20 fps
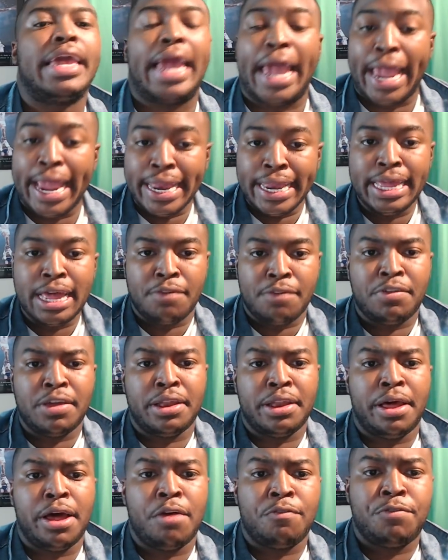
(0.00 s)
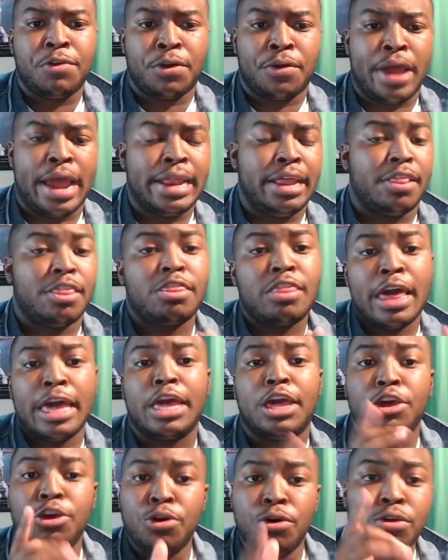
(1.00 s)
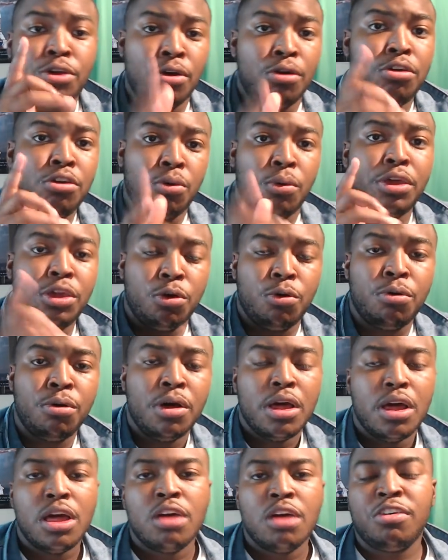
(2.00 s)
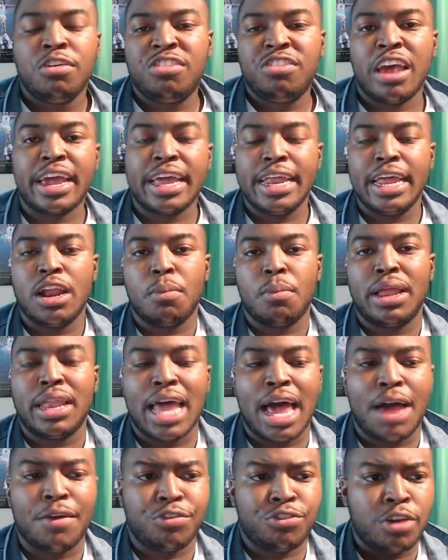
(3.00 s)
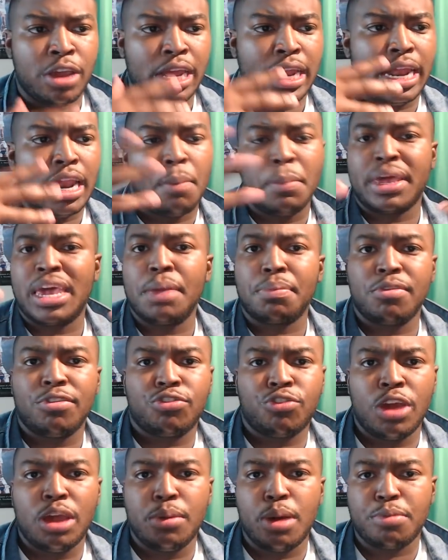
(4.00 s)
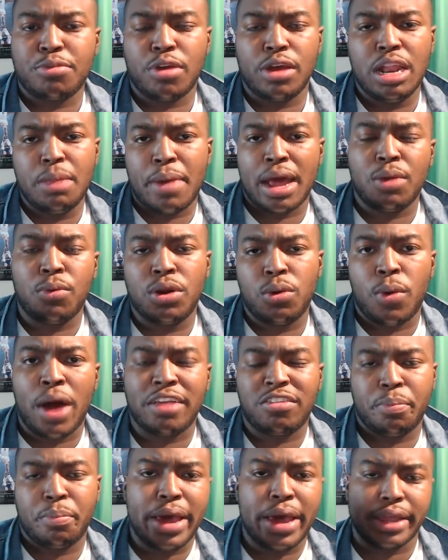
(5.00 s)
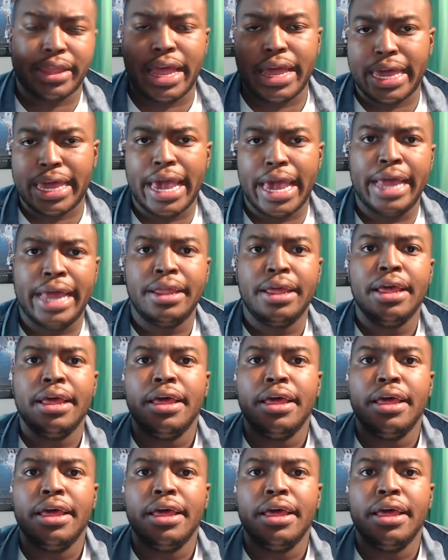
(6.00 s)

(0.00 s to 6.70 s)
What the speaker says: any of your love for granted. Thank you, and you for checking in on my live stream. And I'm going to keep the stream up so anybody want to watch it back, they can.